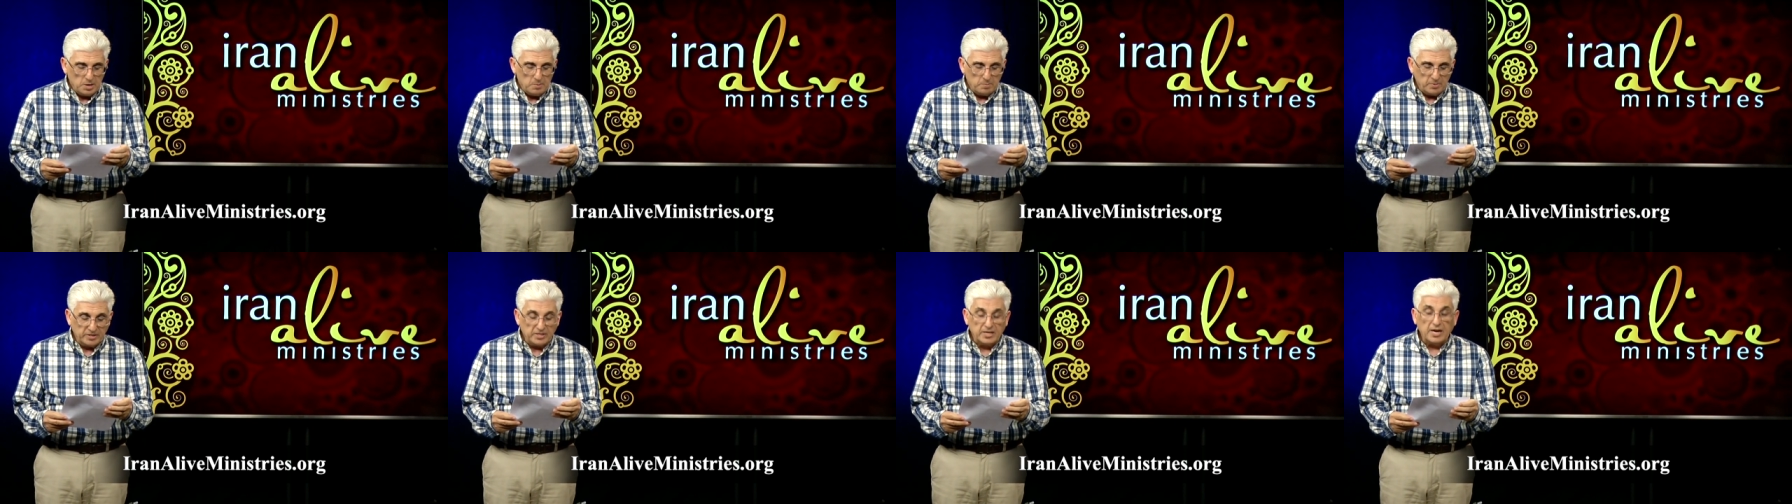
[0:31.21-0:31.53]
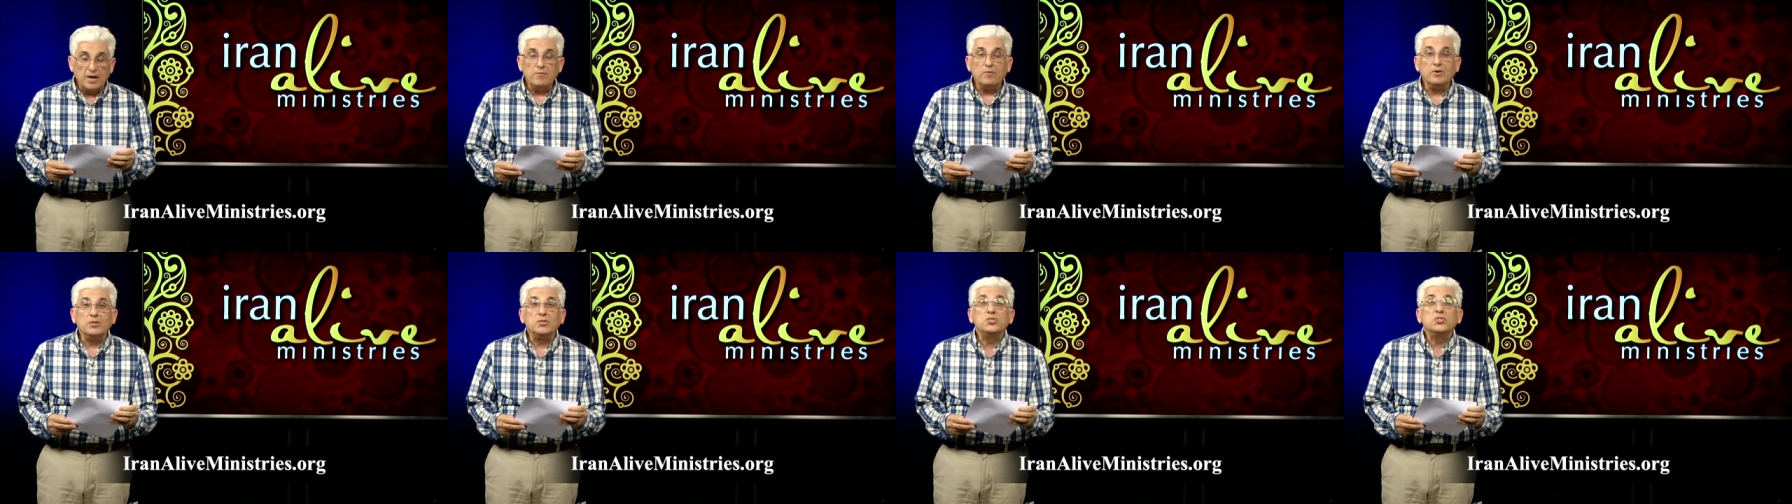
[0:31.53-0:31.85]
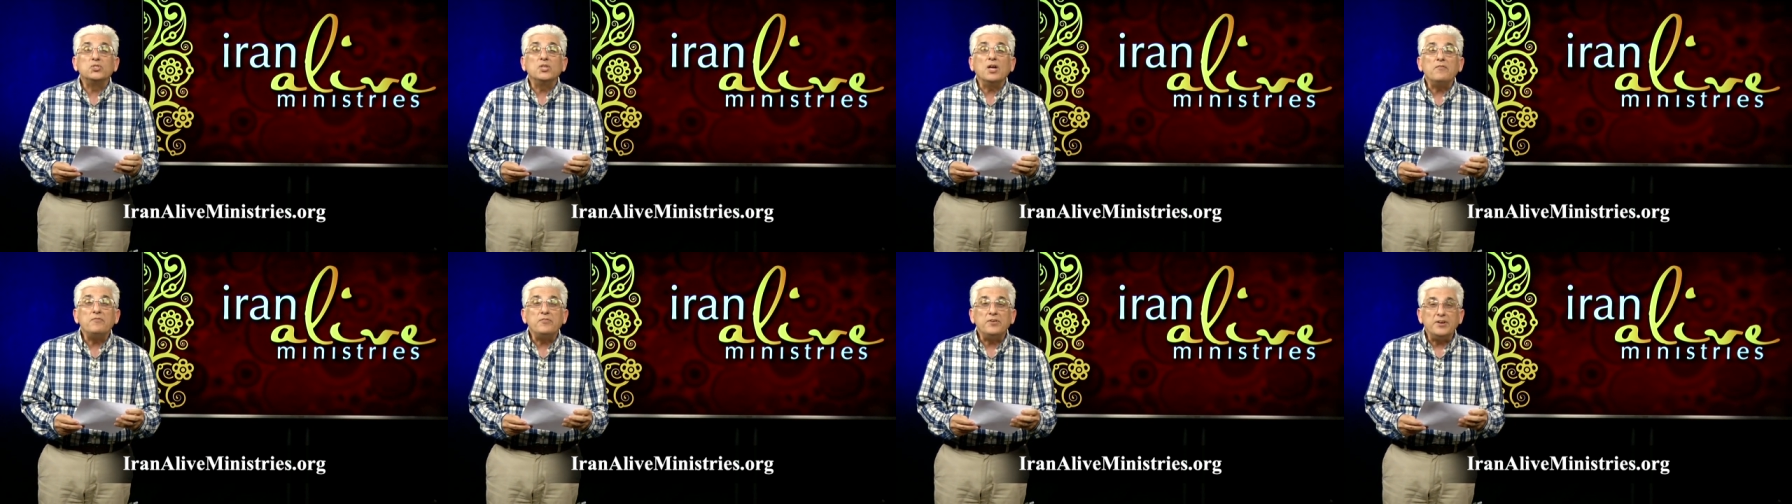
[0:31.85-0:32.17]
but I was
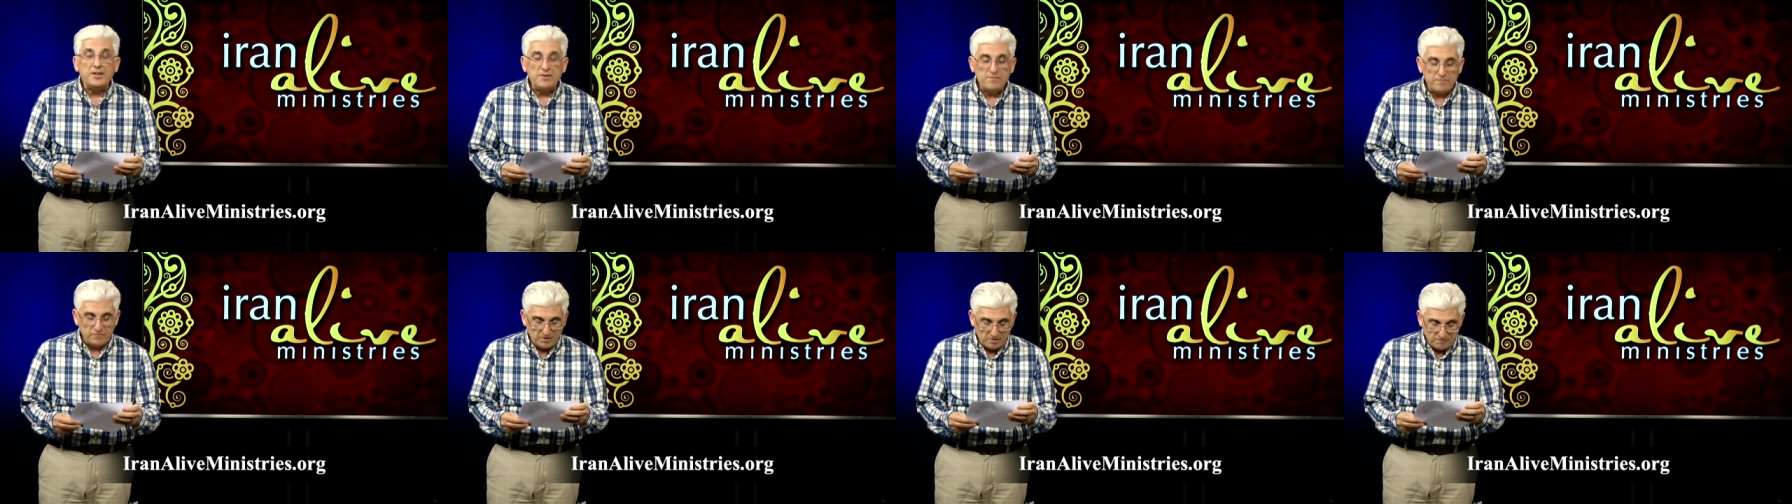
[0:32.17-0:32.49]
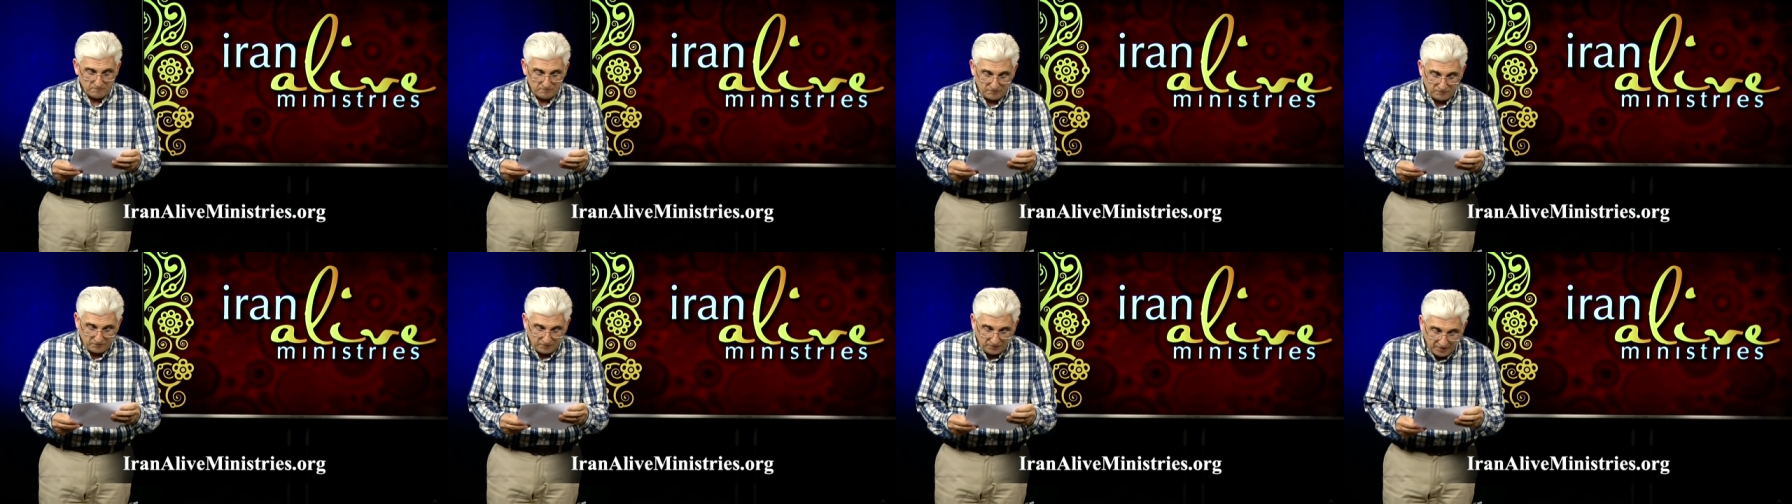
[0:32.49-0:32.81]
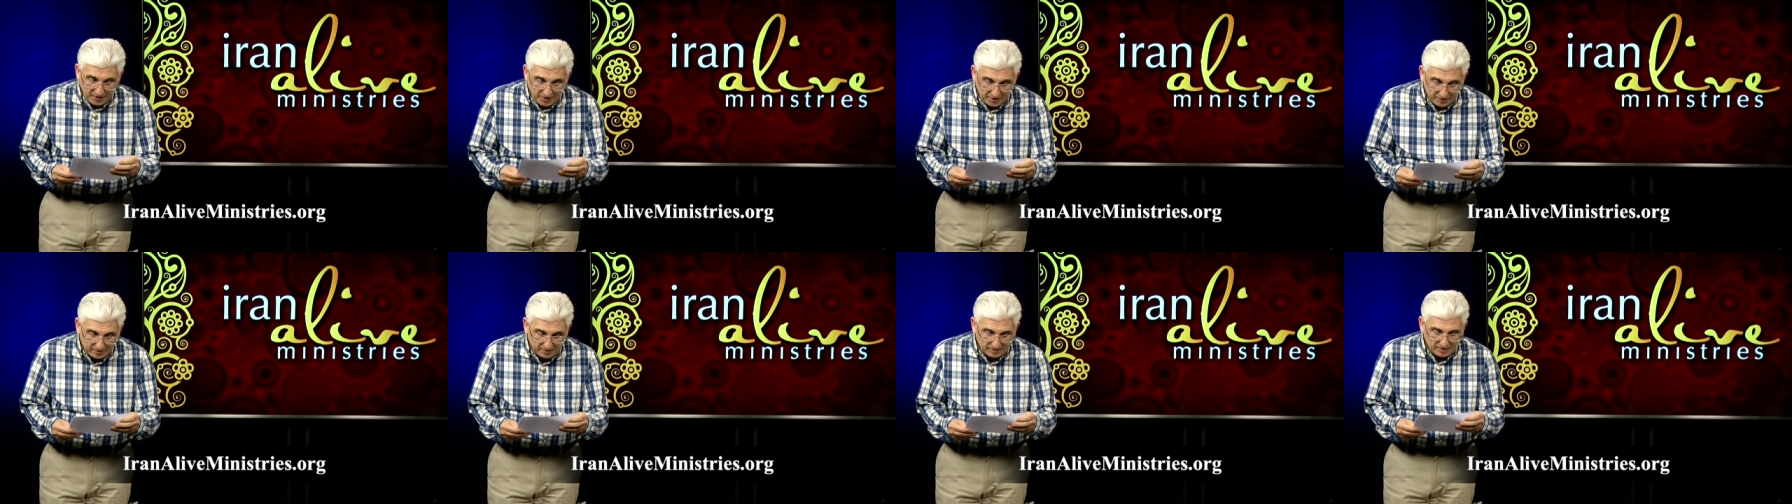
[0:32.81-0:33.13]
suffering from
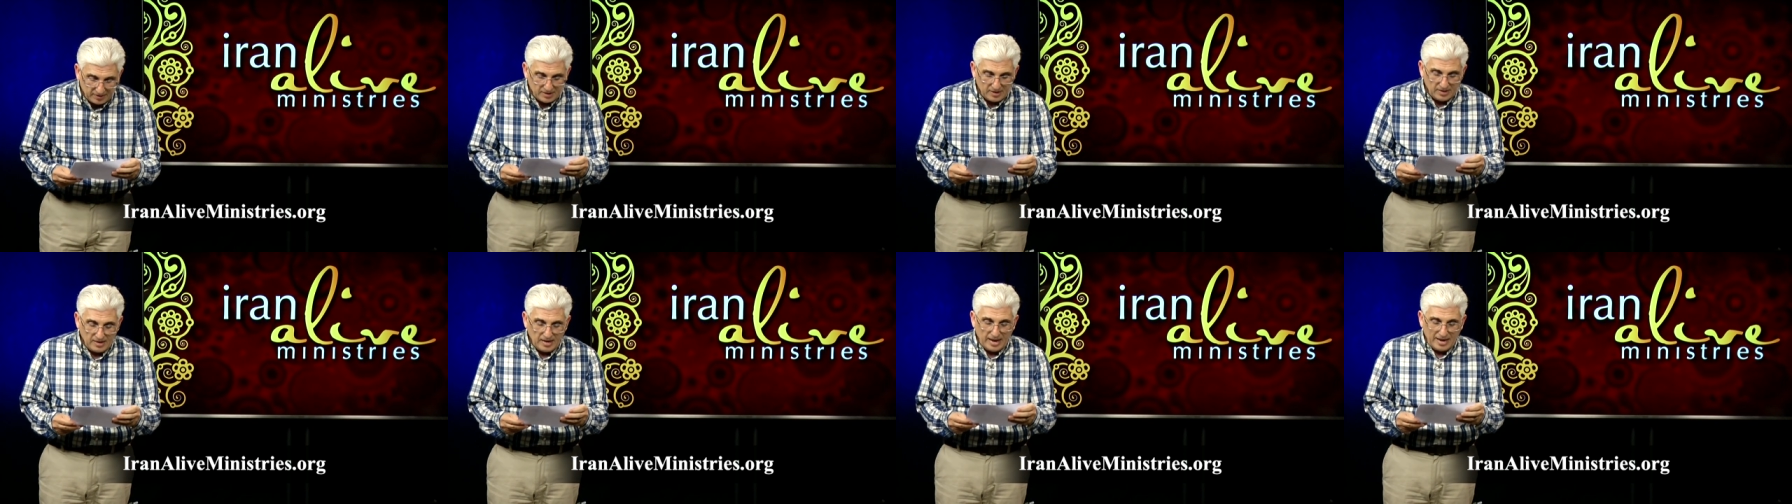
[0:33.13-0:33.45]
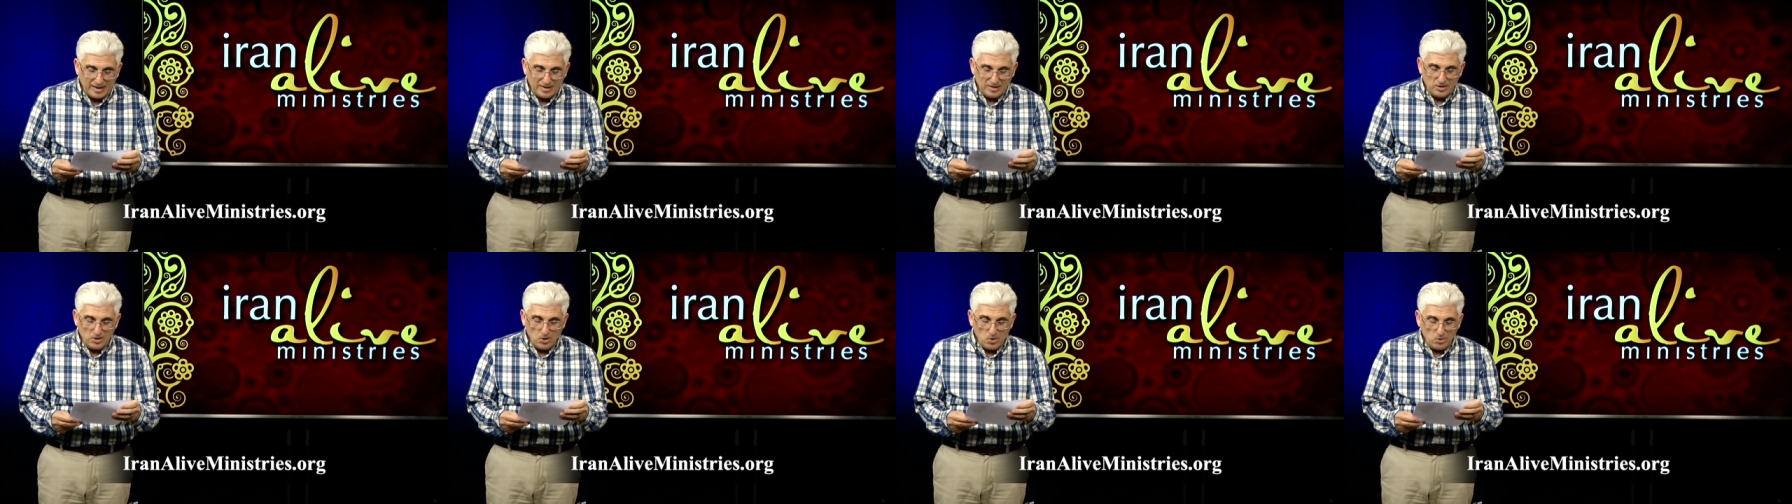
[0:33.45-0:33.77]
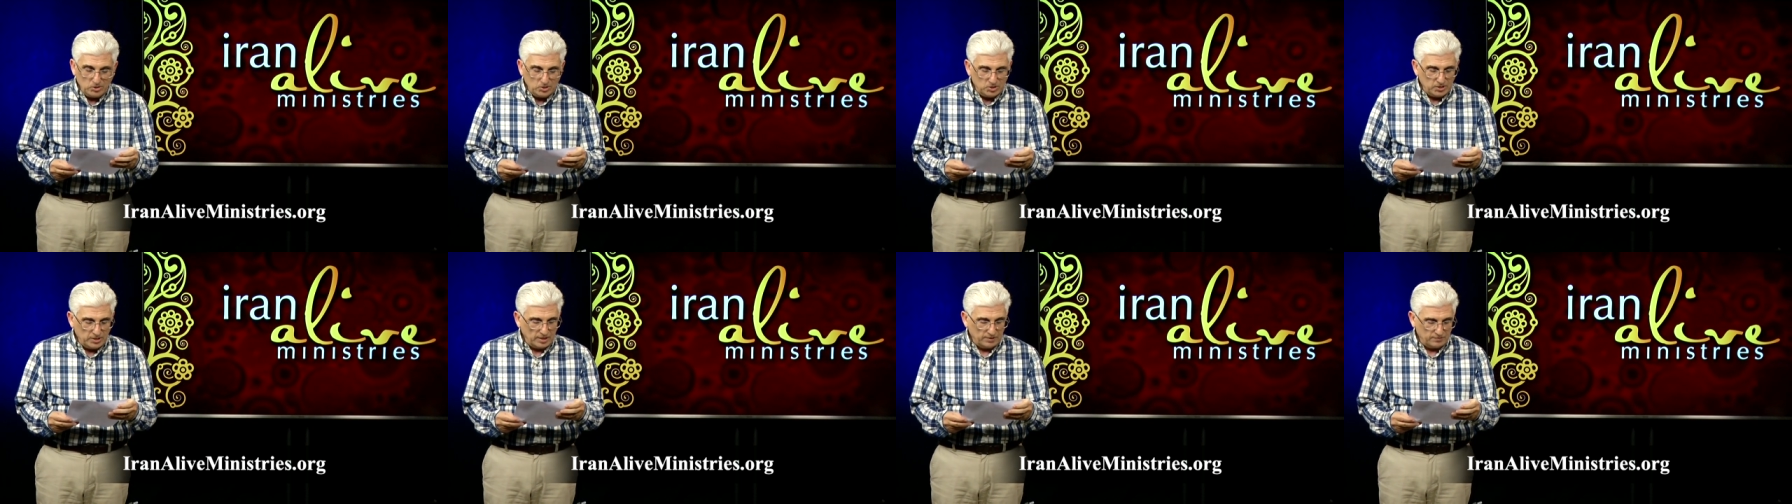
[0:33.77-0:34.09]
fear and
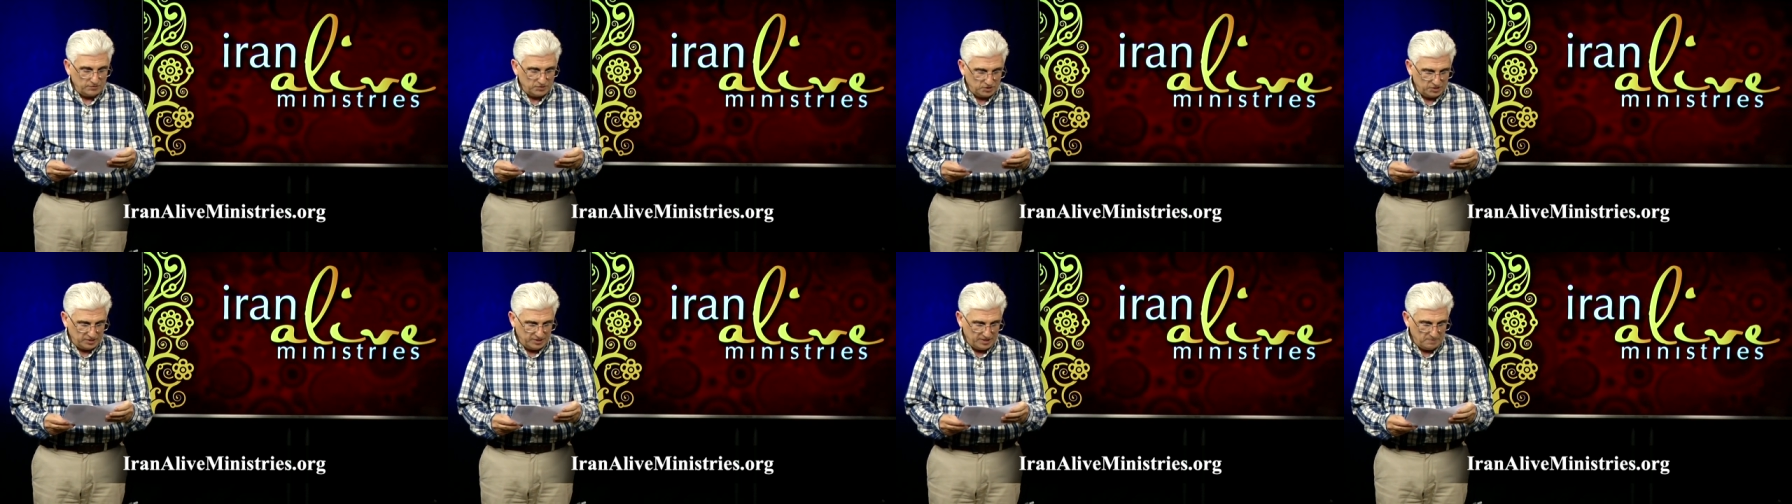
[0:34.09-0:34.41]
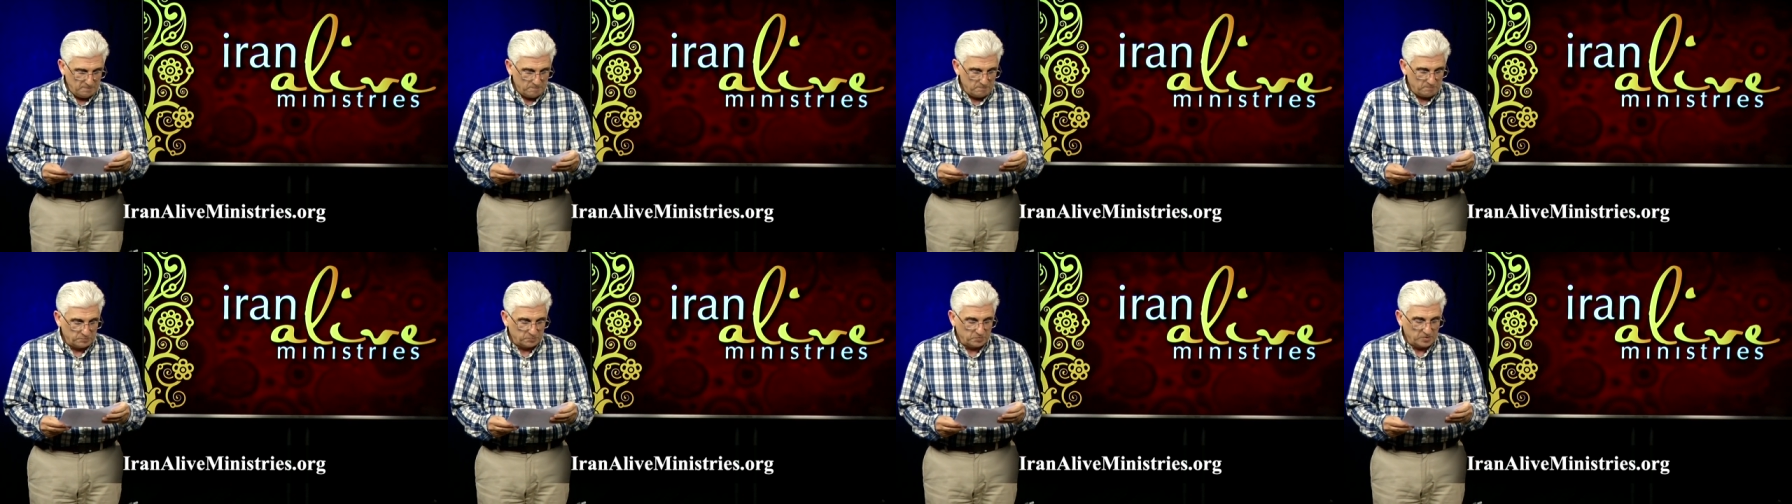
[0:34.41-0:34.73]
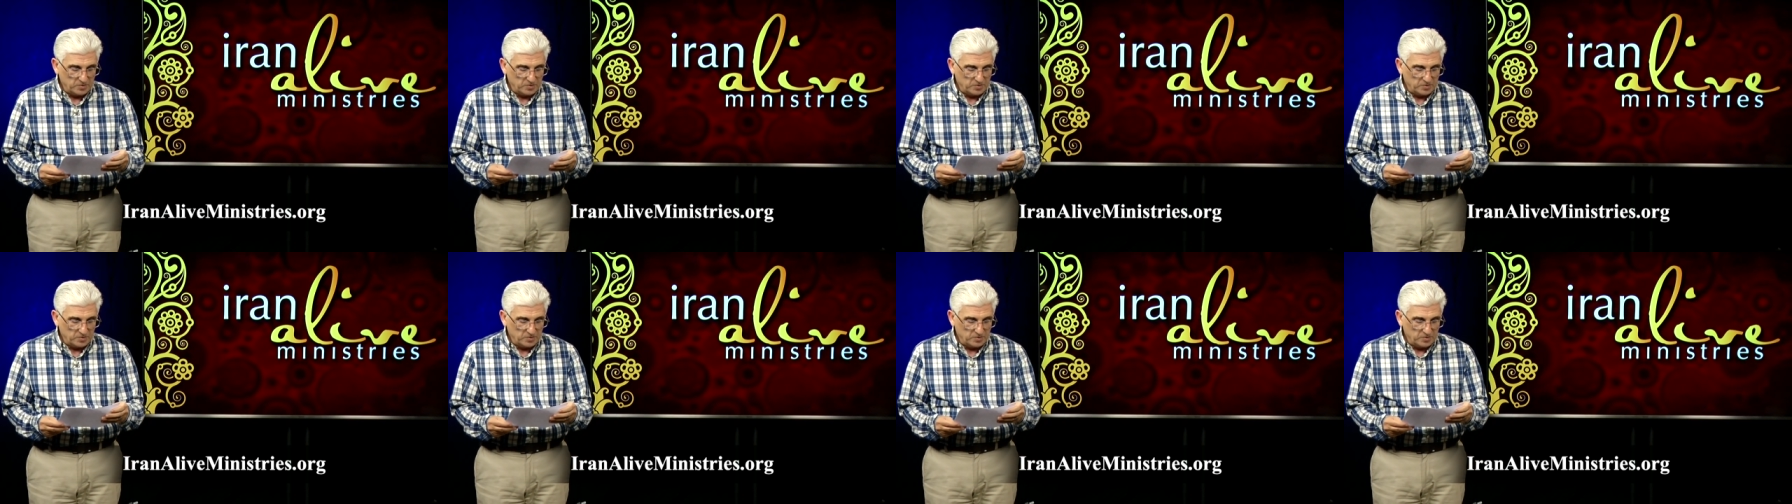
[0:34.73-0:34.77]
low self-esteem.